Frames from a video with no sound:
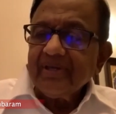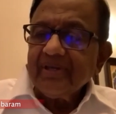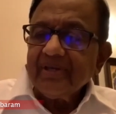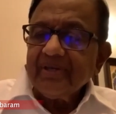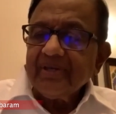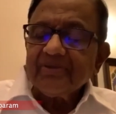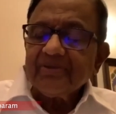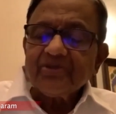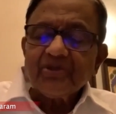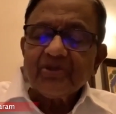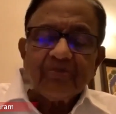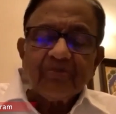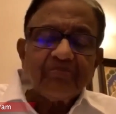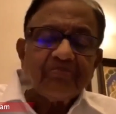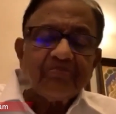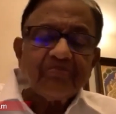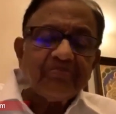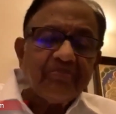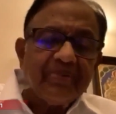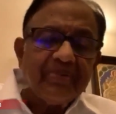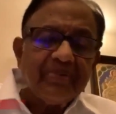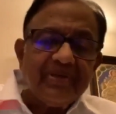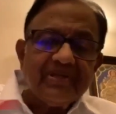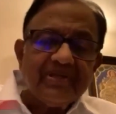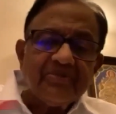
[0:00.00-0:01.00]
So
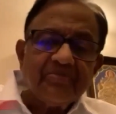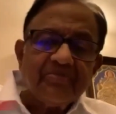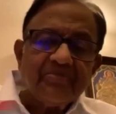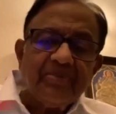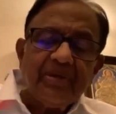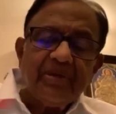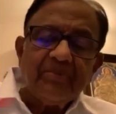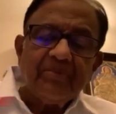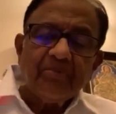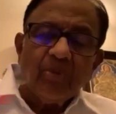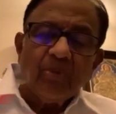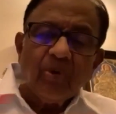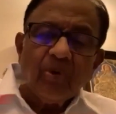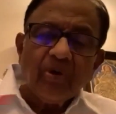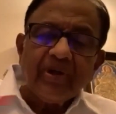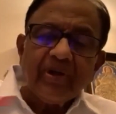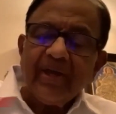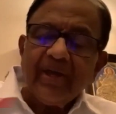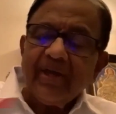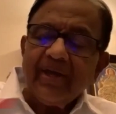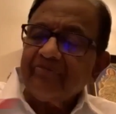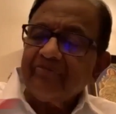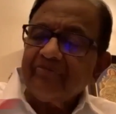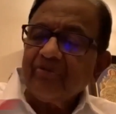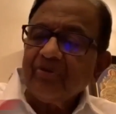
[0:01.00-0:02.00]
please be more
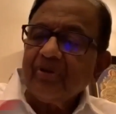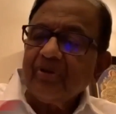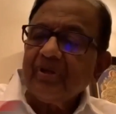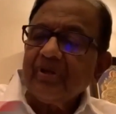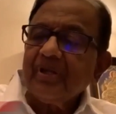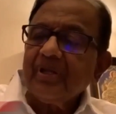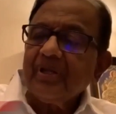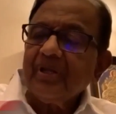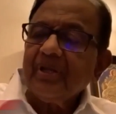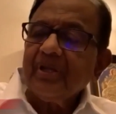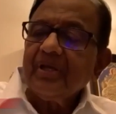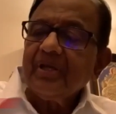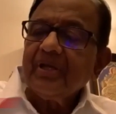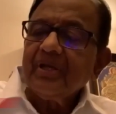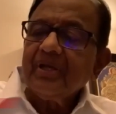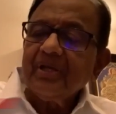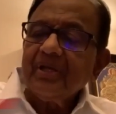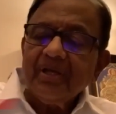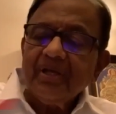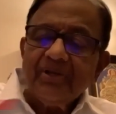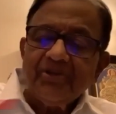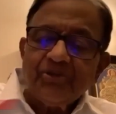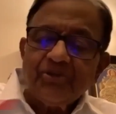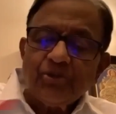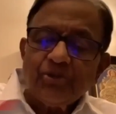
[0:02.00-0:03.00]
careful
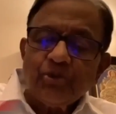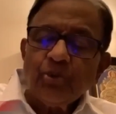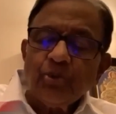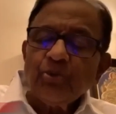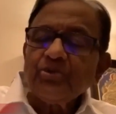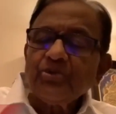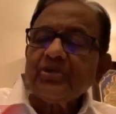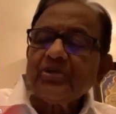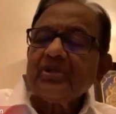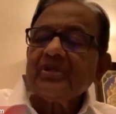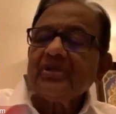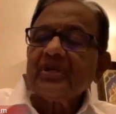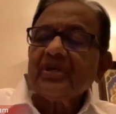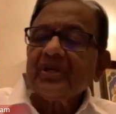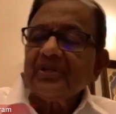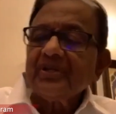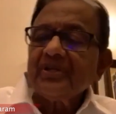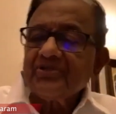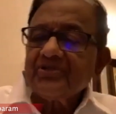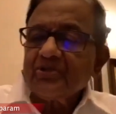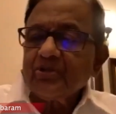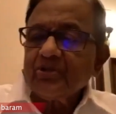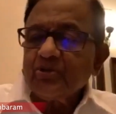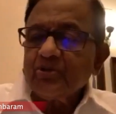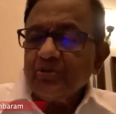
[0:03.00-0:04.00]
in choosing the
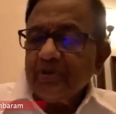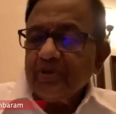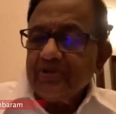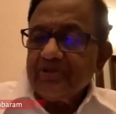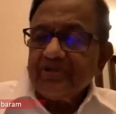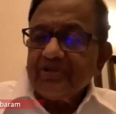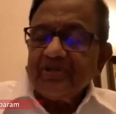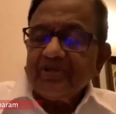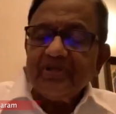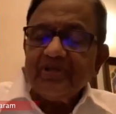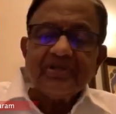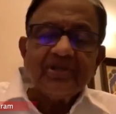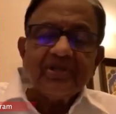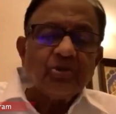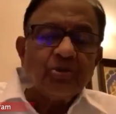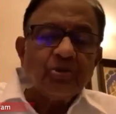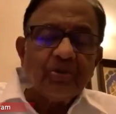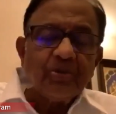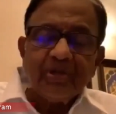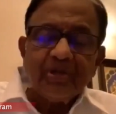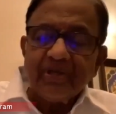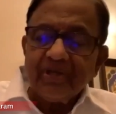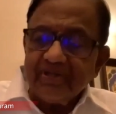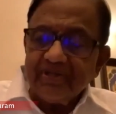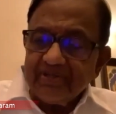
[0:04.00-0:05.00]
constituencies that you
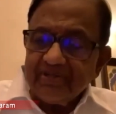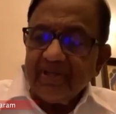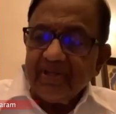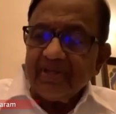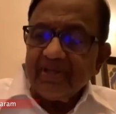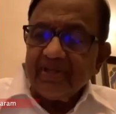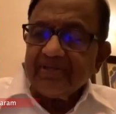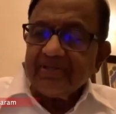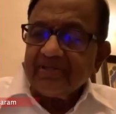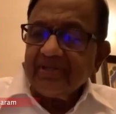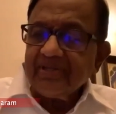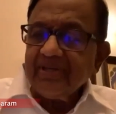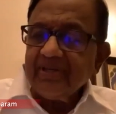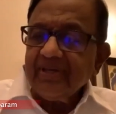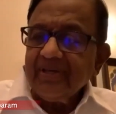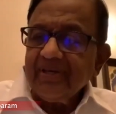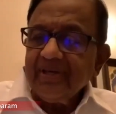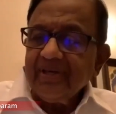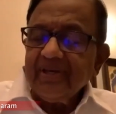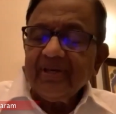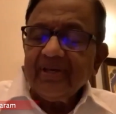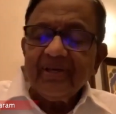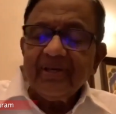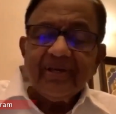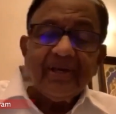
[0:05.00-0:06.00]
will contest,
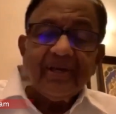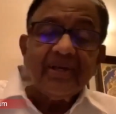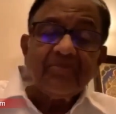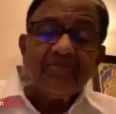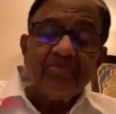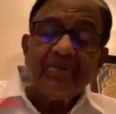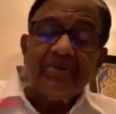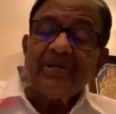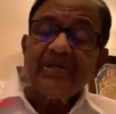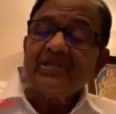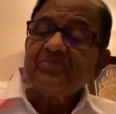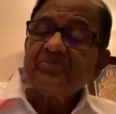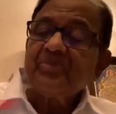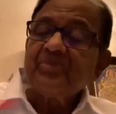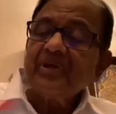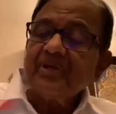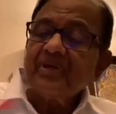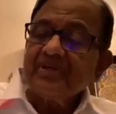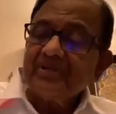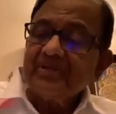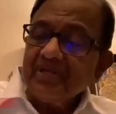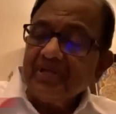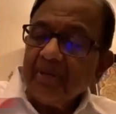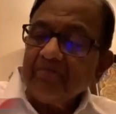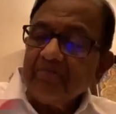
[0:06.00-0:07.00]
and please be
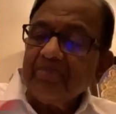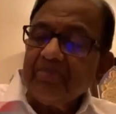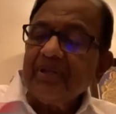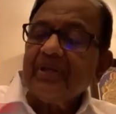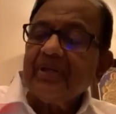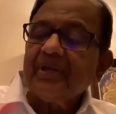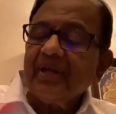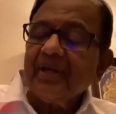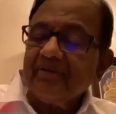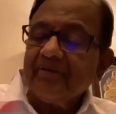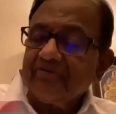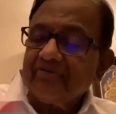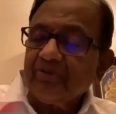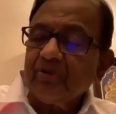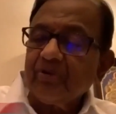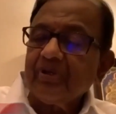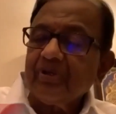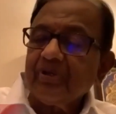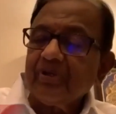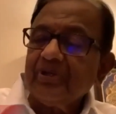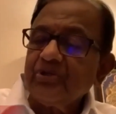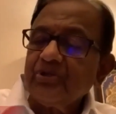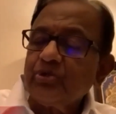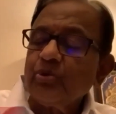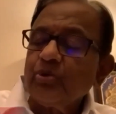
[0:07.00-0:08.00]
doubly careful
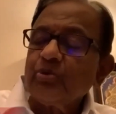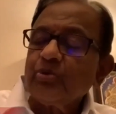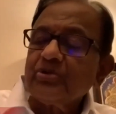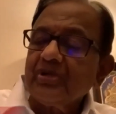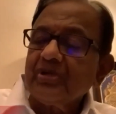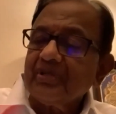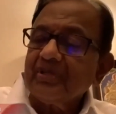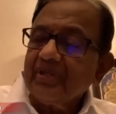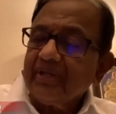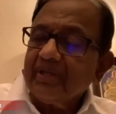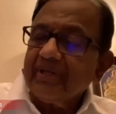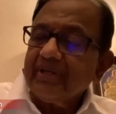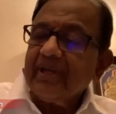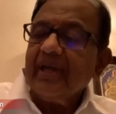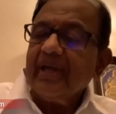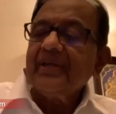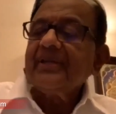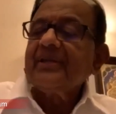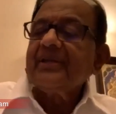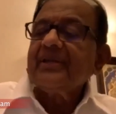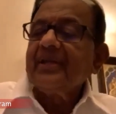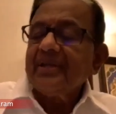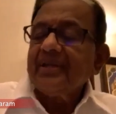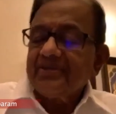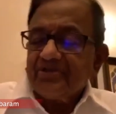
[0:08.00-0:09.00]
in choosing the
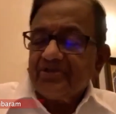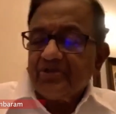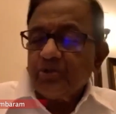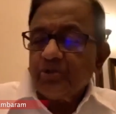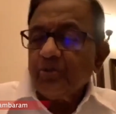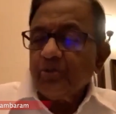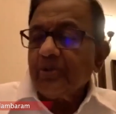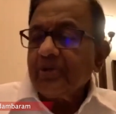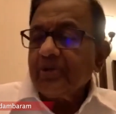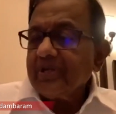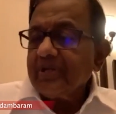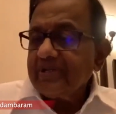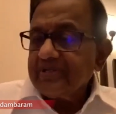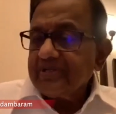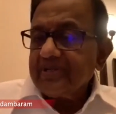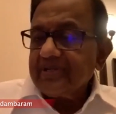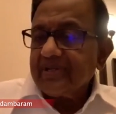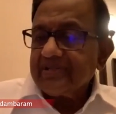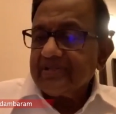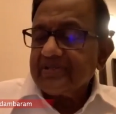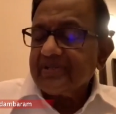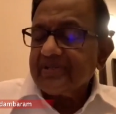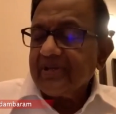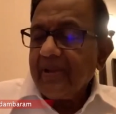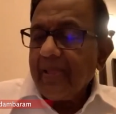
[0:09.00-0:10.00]
candidates you will
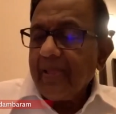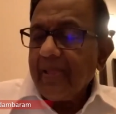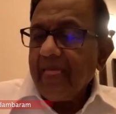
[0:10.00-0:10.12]
contest.